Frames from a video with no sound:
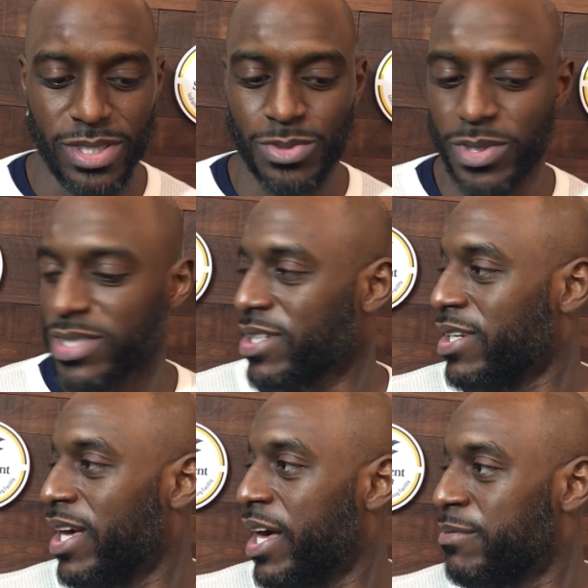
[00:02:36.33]
this
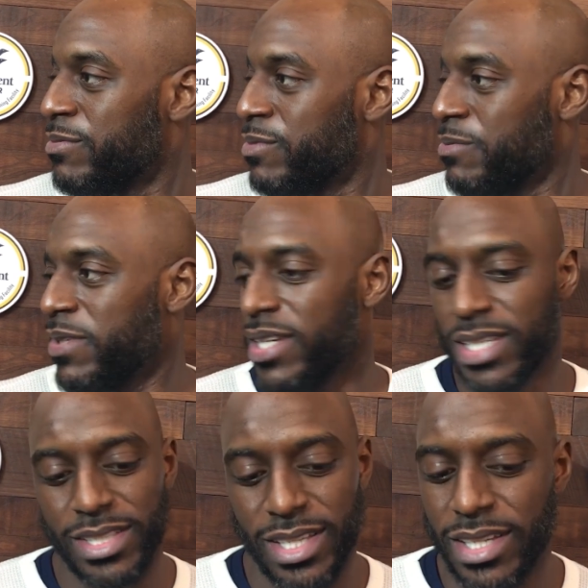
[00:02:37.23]
wasn't going to happen for
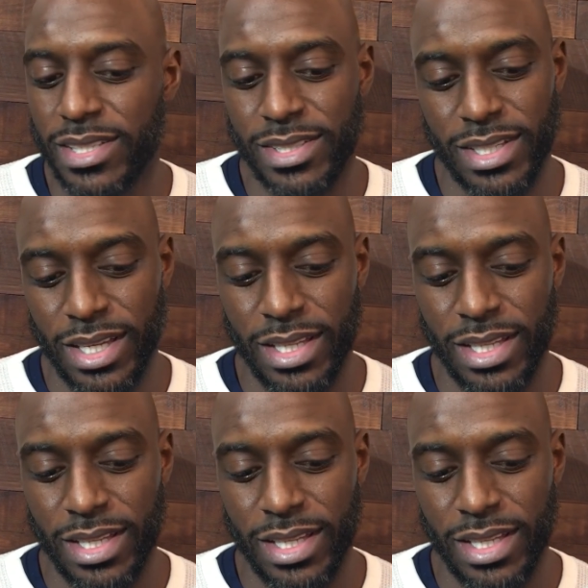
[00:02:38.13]
me. And it did.